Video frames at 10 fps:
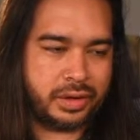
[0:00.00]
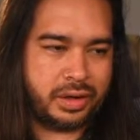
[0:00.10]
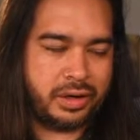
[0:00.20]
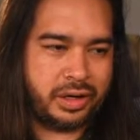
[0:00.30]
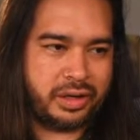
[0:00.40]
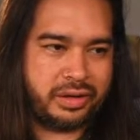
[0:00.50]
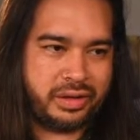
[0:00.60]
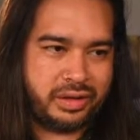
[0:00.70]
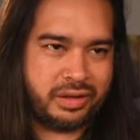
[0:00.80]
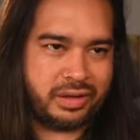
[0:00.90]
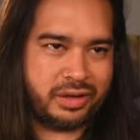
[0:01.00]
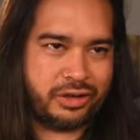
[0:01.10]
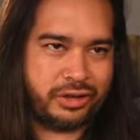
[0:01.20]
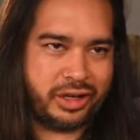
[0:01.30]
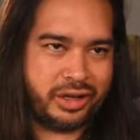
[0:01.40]
Alright, I think
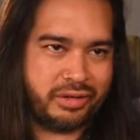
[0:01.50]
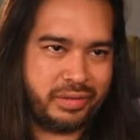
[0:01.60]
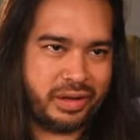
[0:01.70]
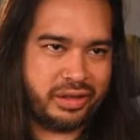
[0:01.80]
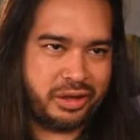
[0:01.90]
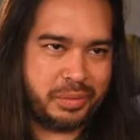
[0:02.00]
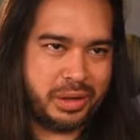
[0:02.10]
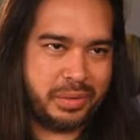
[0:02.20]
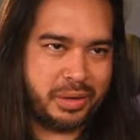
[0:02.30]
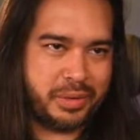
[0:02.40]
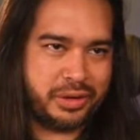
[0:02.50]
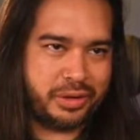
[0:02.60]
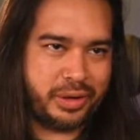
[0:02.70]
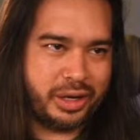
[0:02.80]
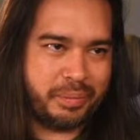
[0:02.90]
maybe I'm on the
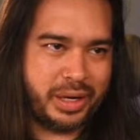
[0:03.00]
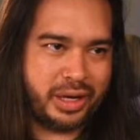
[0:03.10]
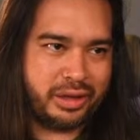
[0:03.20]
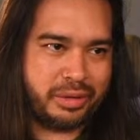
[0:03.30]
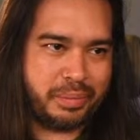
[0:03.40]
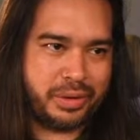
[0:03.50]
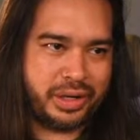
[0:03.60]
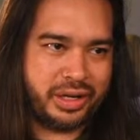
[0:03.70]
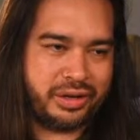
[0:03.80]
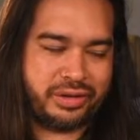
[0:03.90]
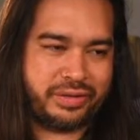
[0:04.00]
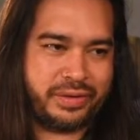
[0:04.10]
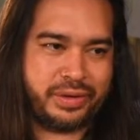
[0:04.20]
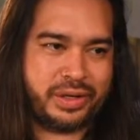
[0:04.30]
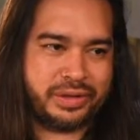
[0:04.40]
right path, but I don't even
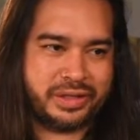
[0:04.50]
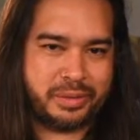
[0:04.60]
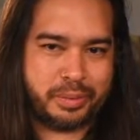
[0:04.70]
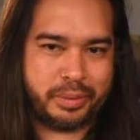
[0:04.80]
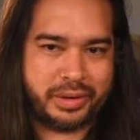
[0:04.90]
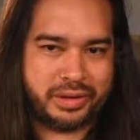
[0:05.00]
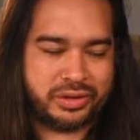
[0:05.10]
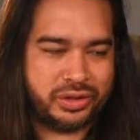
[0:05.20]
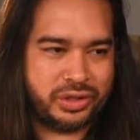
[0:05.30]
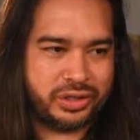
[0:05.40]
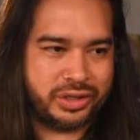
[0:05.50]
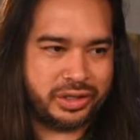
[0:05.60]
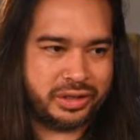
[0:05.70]
know how to implement this junk.